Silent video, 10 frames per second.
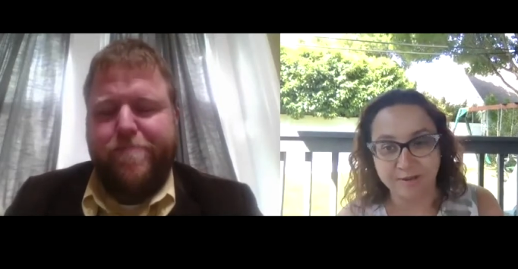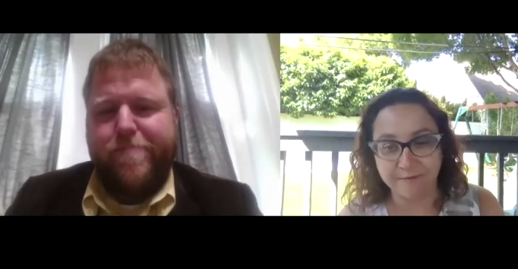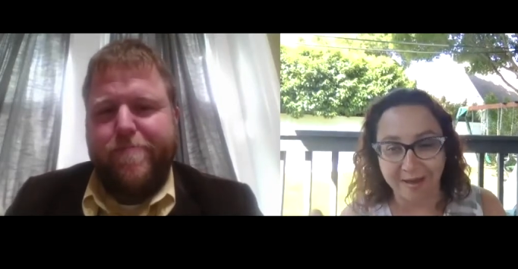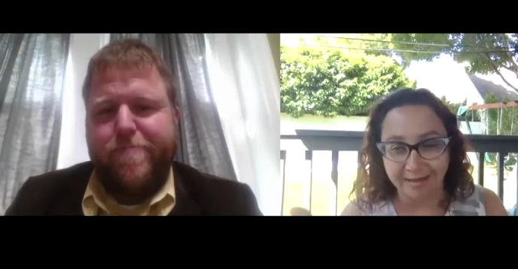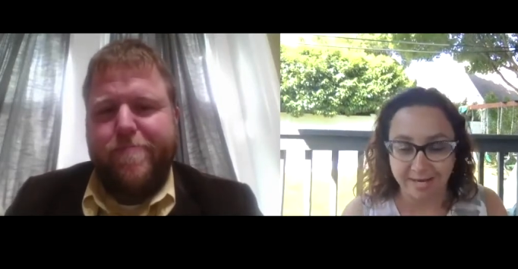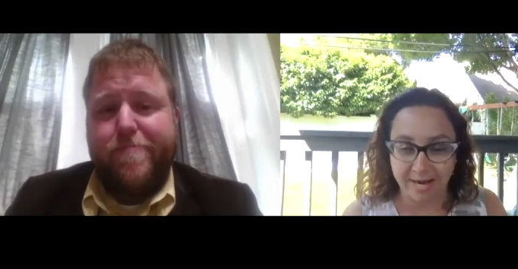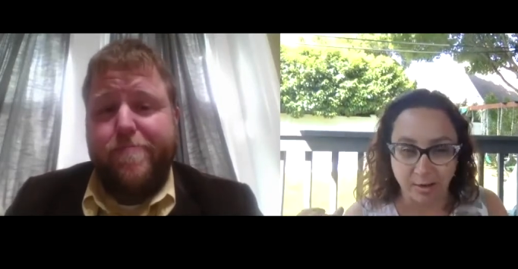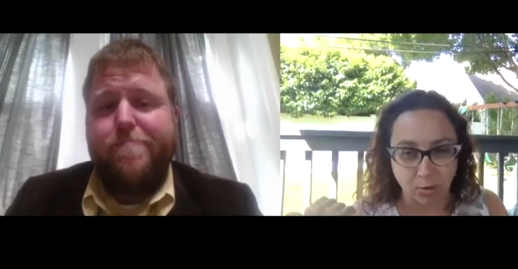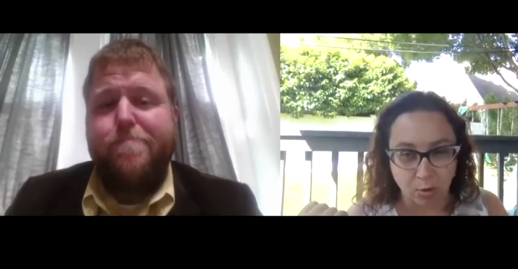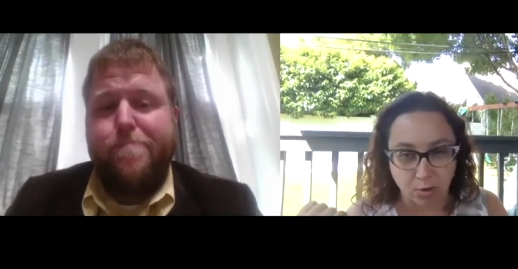Speaker 1: In fact, today
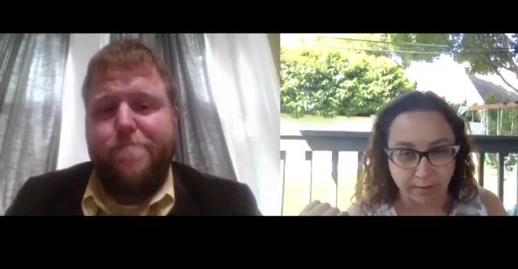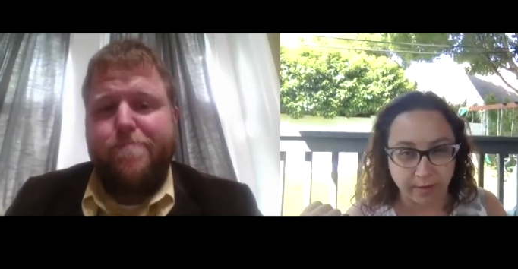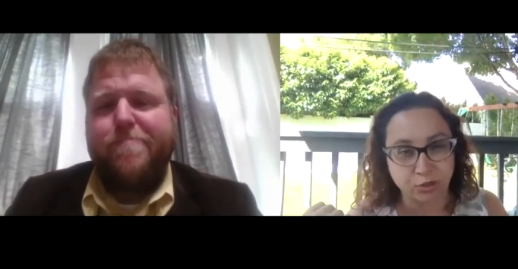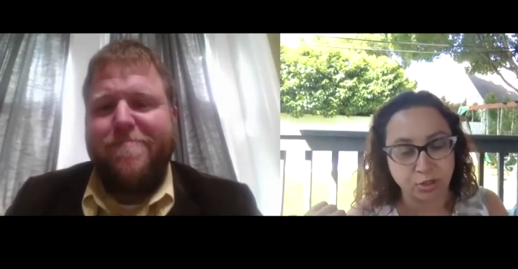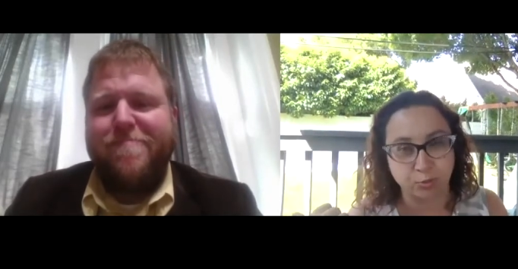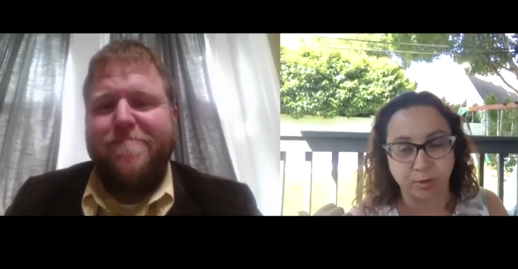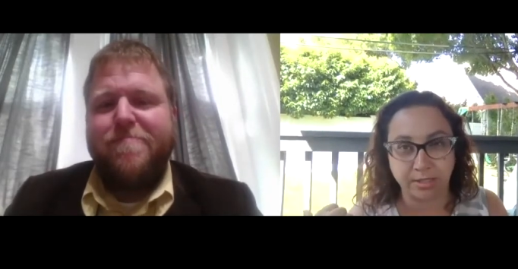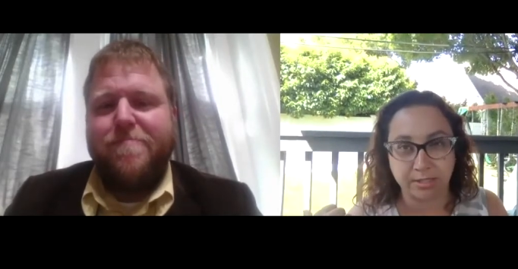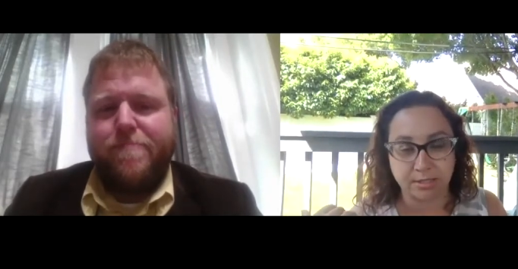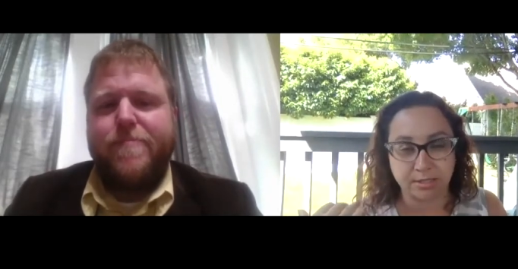in New York, they just
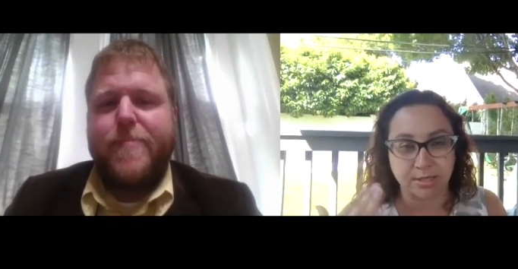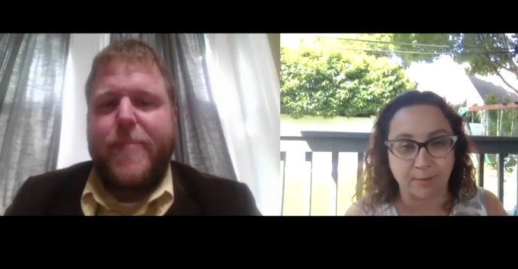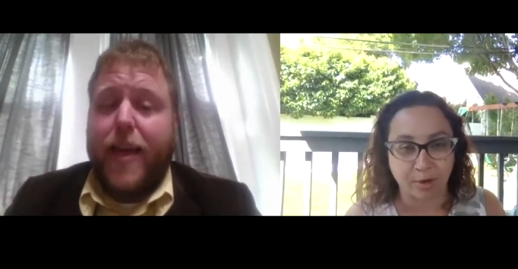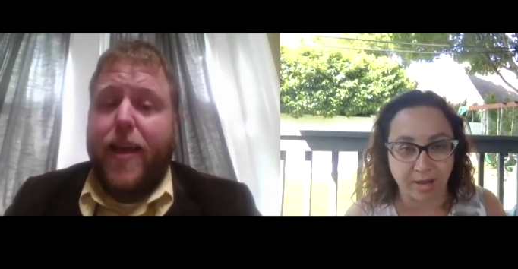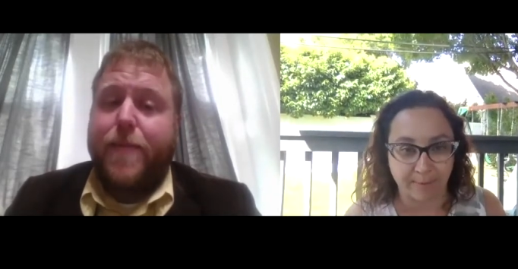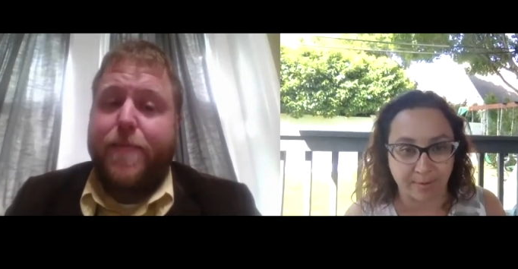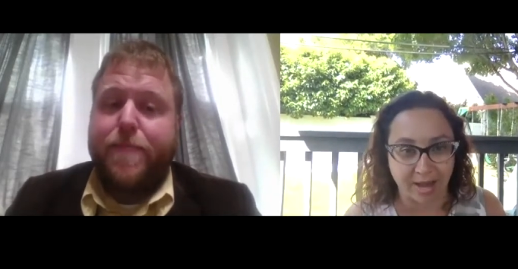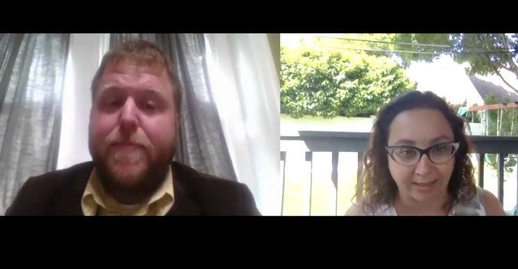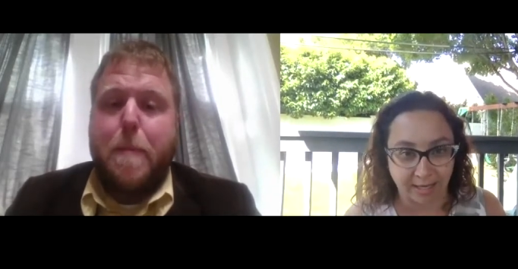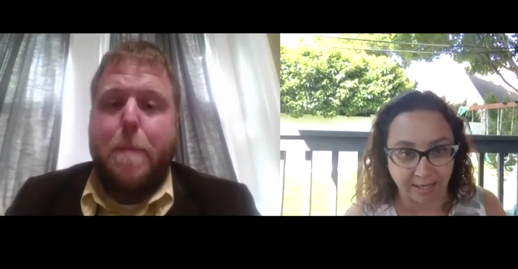released summer yeah. camp
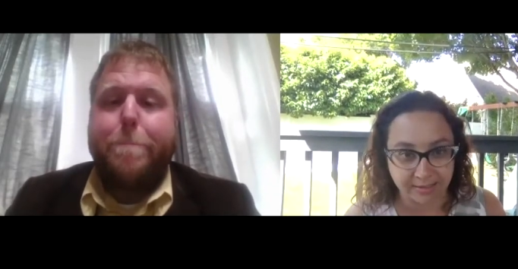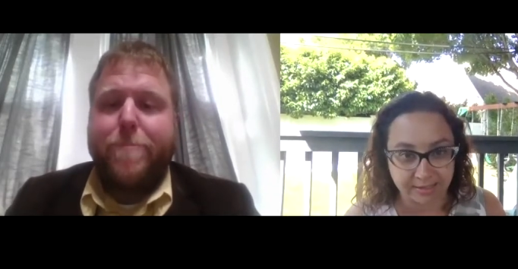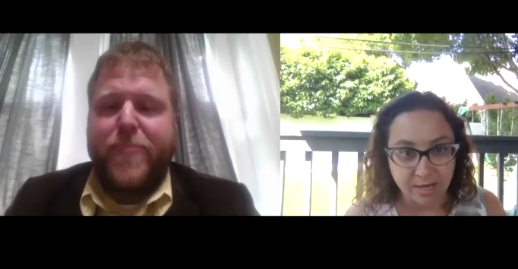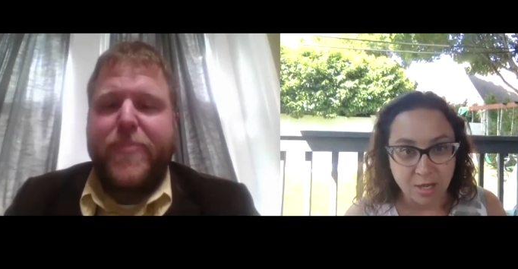guidelines.